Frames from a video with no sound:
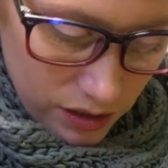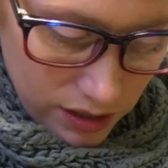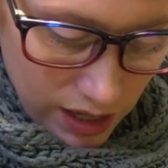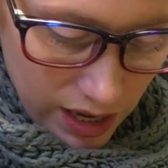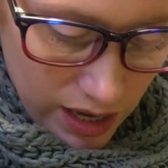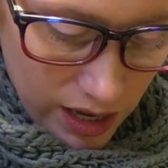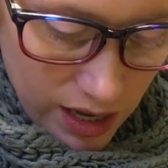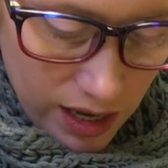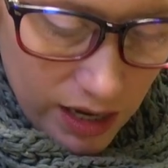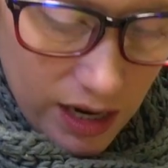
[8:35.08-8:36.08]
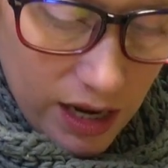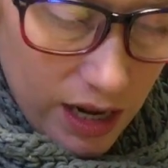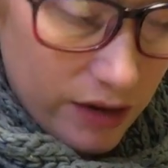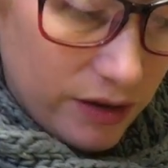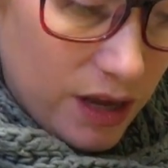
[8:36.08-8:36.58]
slide it
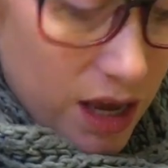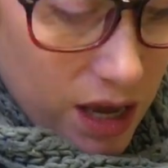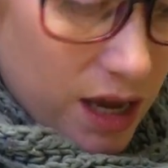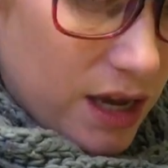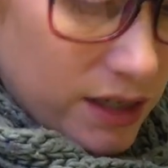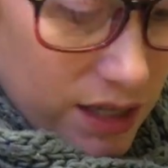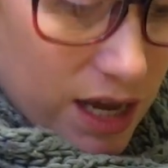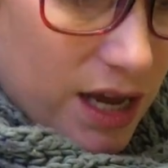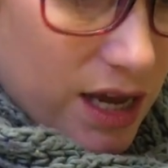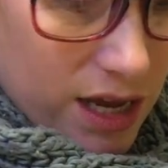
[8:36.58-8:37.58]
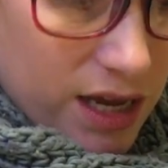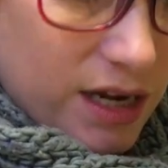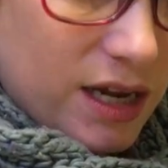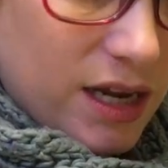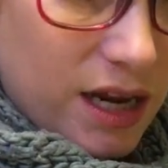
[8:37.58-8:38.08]
out, and slide
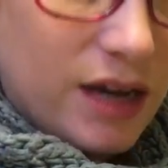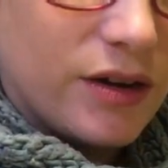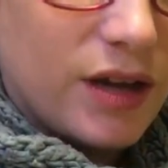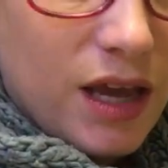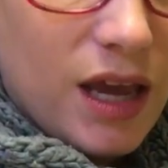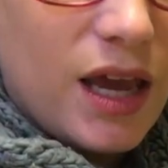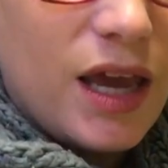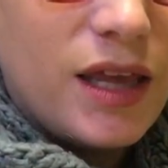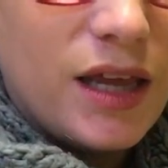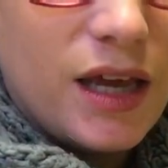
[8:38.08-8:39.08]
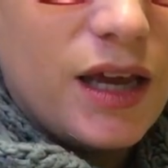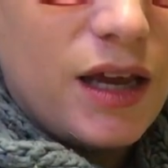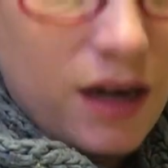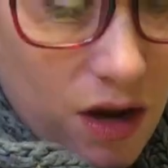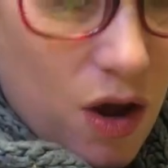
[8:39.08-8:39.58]
it out, and
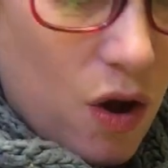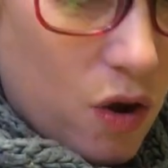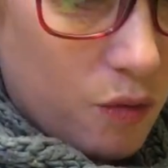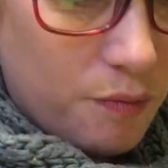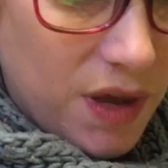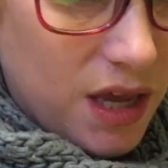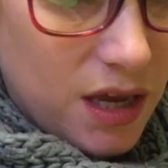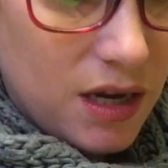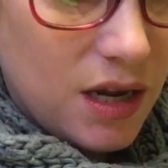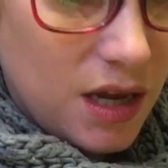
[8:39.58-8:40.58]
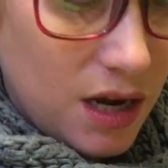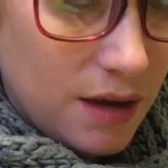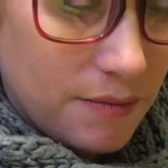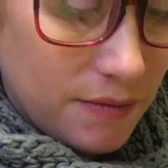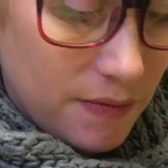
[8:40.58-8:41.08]
then open it
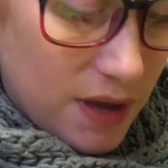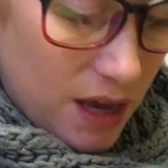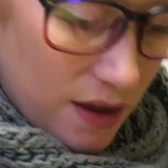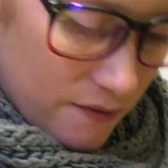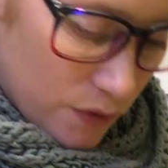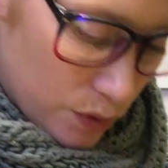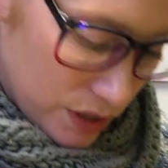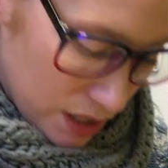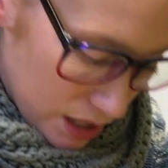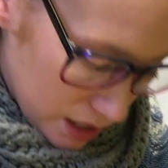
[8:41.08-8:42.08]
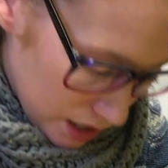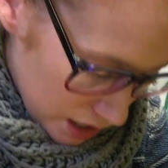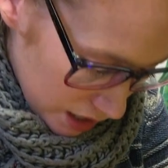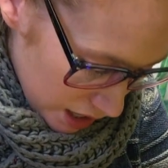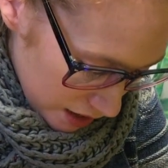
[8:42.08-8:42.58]
up and fold it
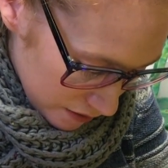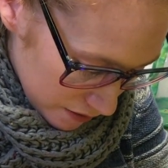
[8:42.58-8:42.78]
in half.